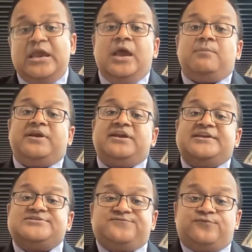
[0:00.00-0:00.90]
But in
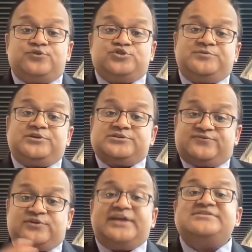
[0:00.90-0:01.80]
case of 4G, because of the
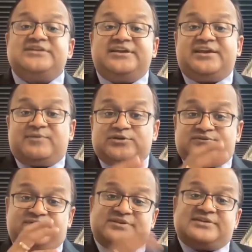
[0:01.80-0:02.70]
density and because of
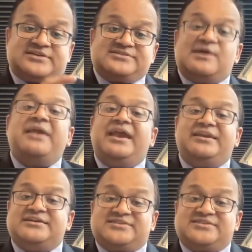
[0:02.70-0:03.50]
there's some areas,